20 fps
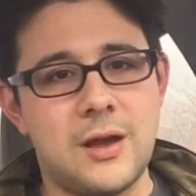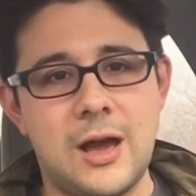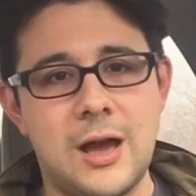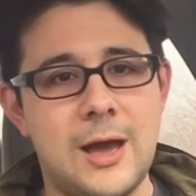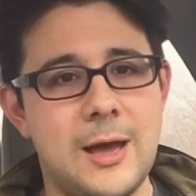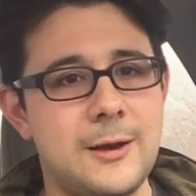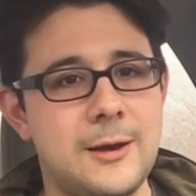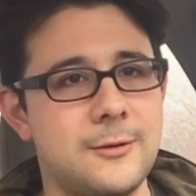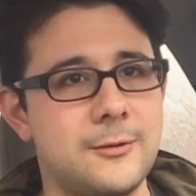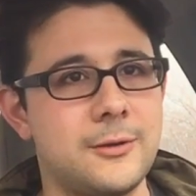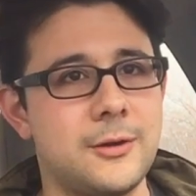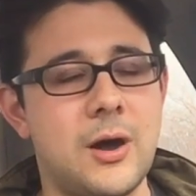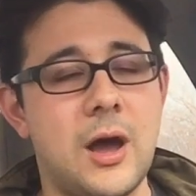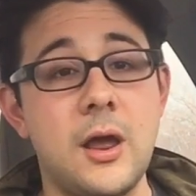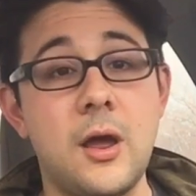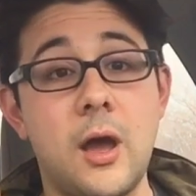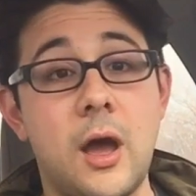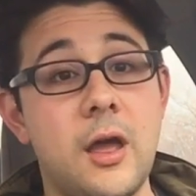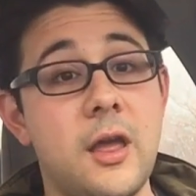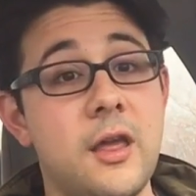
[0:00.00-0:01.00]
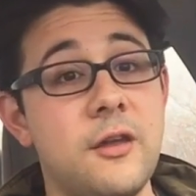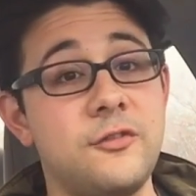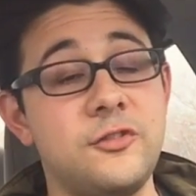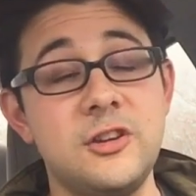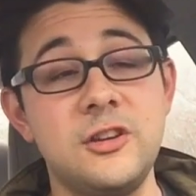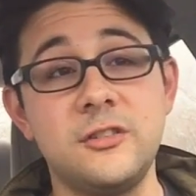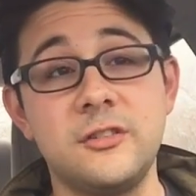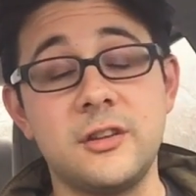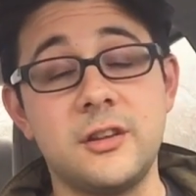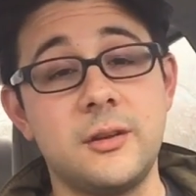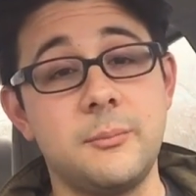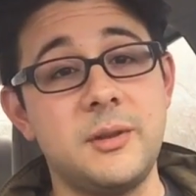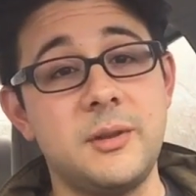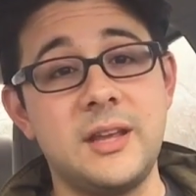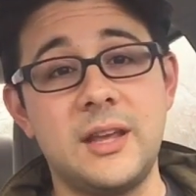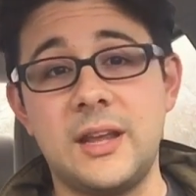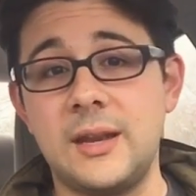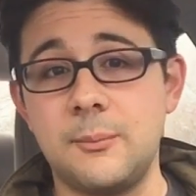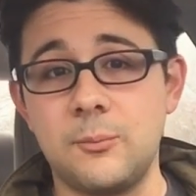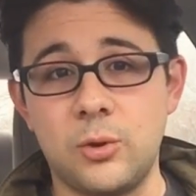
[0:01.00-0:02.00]
I don't know. If she's going to be
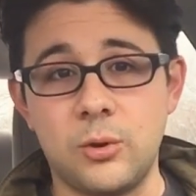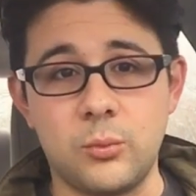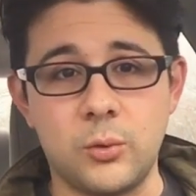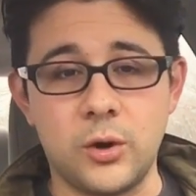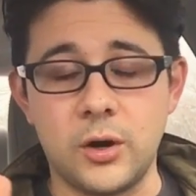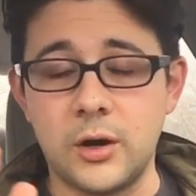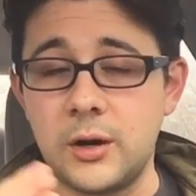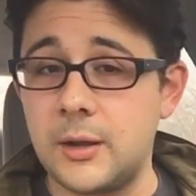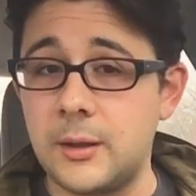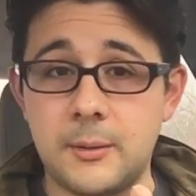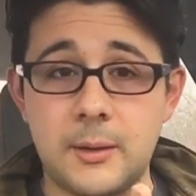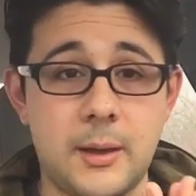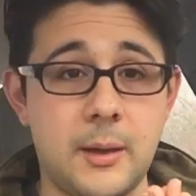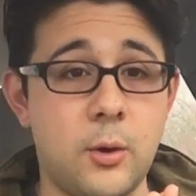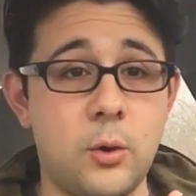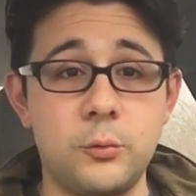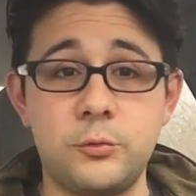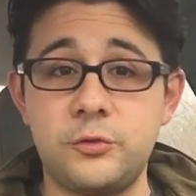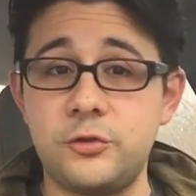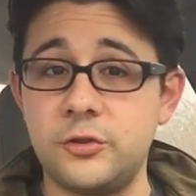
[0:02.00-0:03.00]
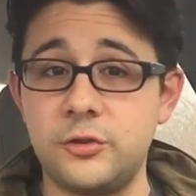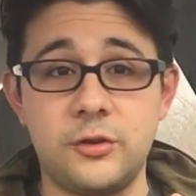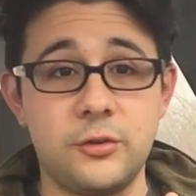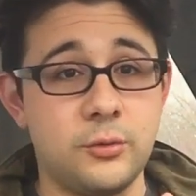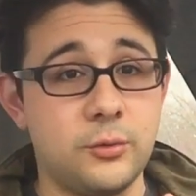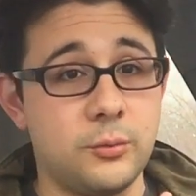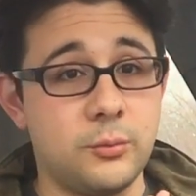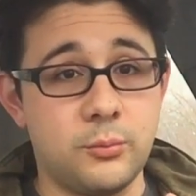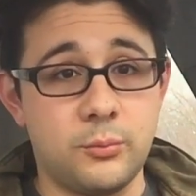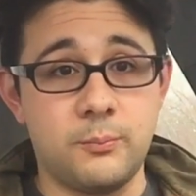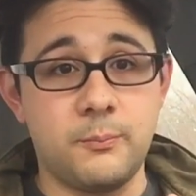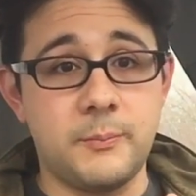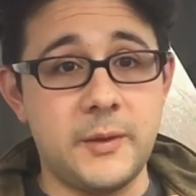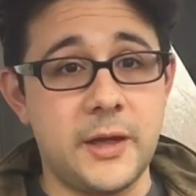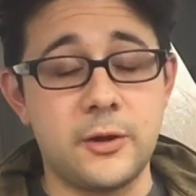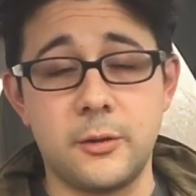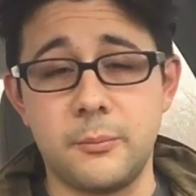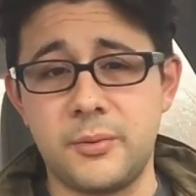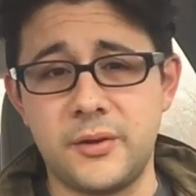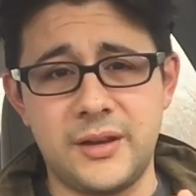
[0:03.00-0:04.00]
getting more work, I hope she'll do
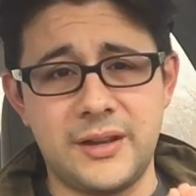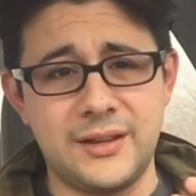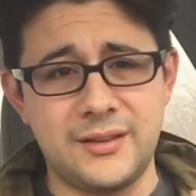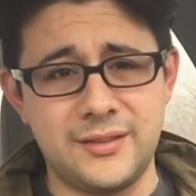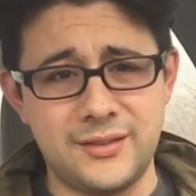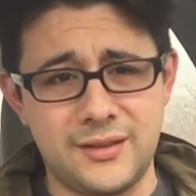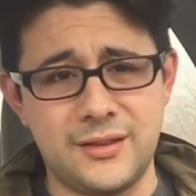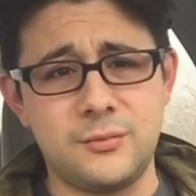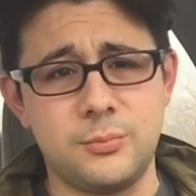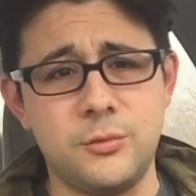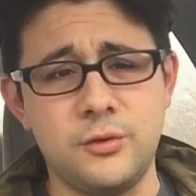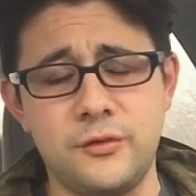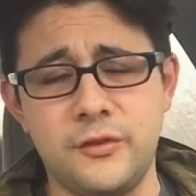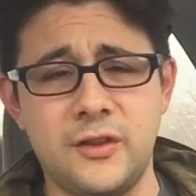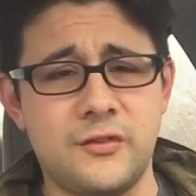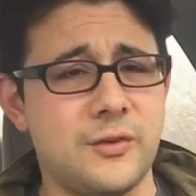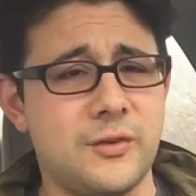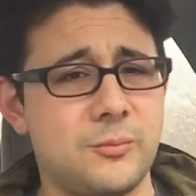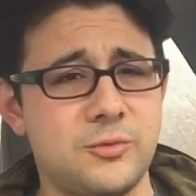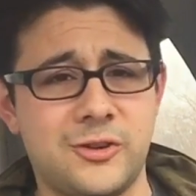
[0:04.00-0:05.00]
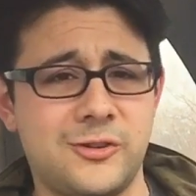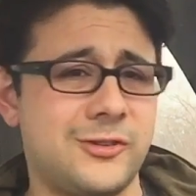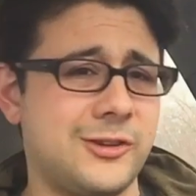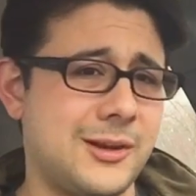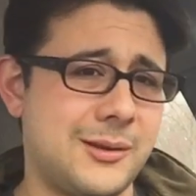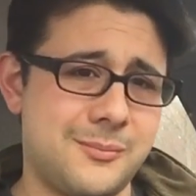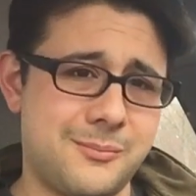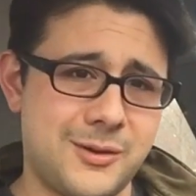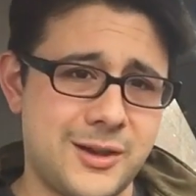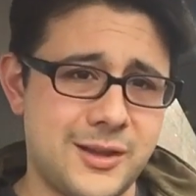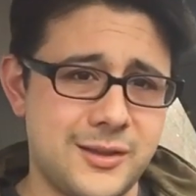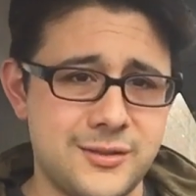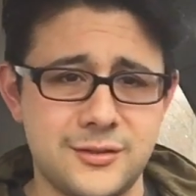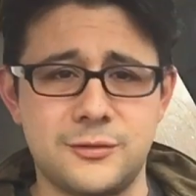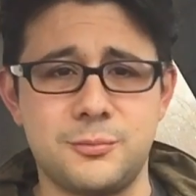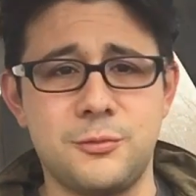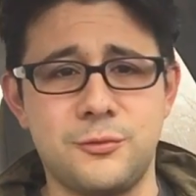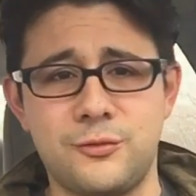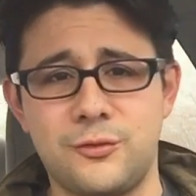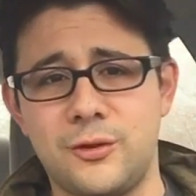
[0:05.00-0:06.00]
better. But in this movie, if I'm judging it by
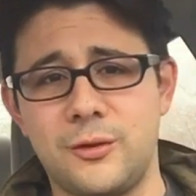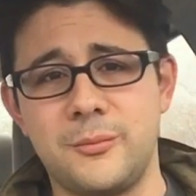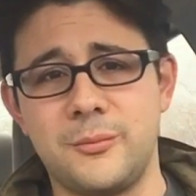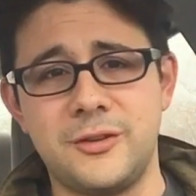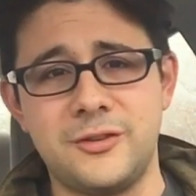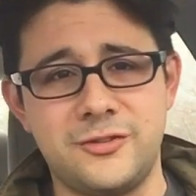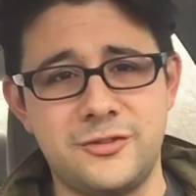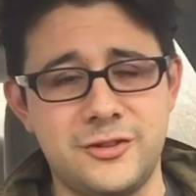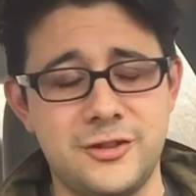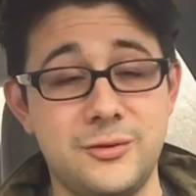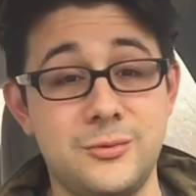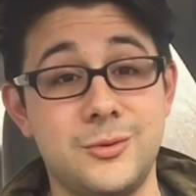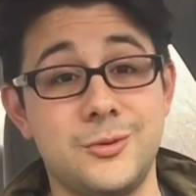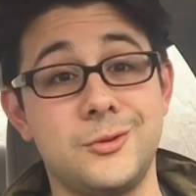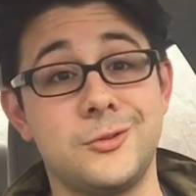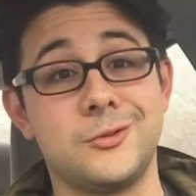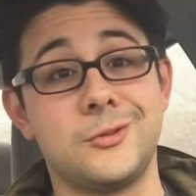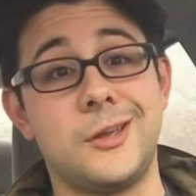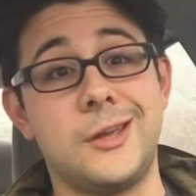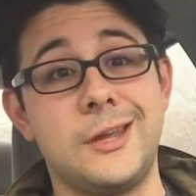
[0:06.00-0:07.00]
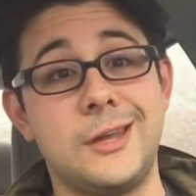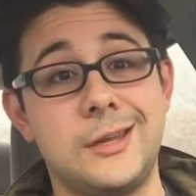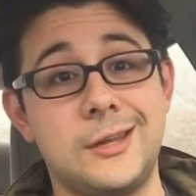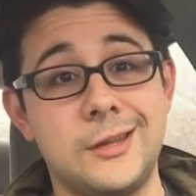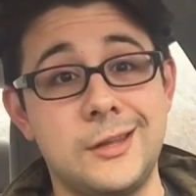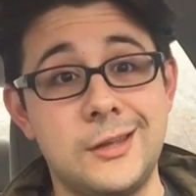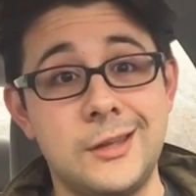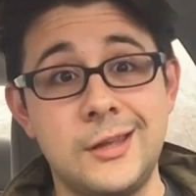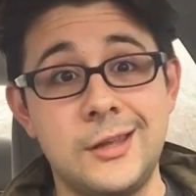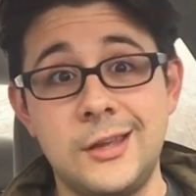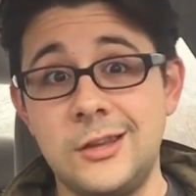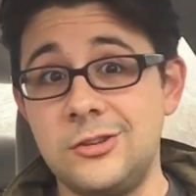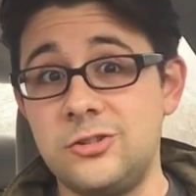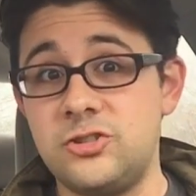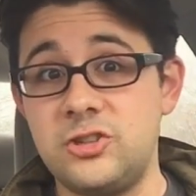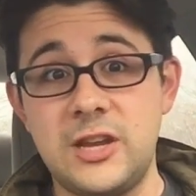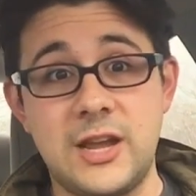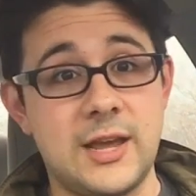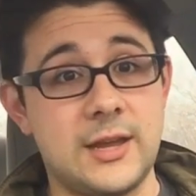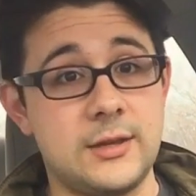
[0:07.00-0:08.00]
this performance, she was like,
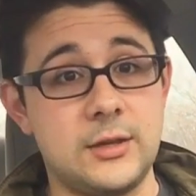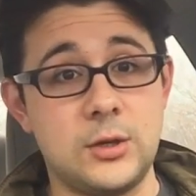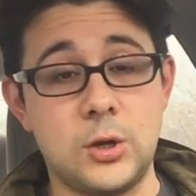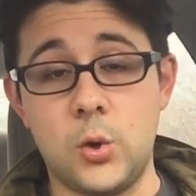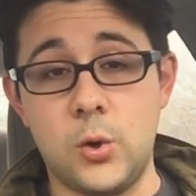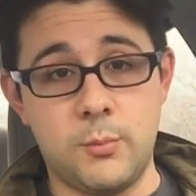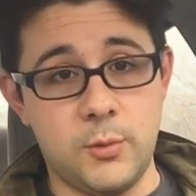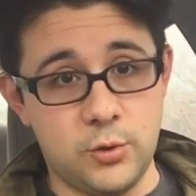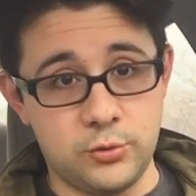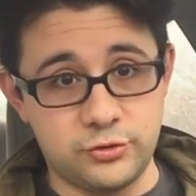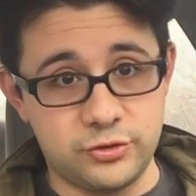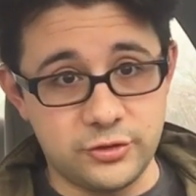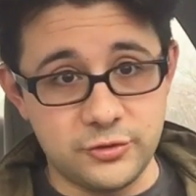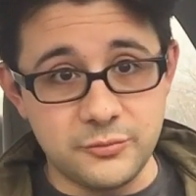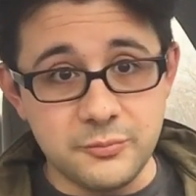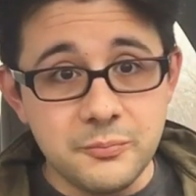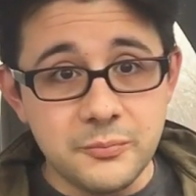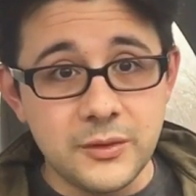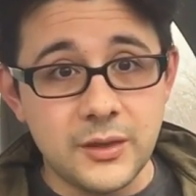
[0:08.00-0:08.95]
she had no emotion.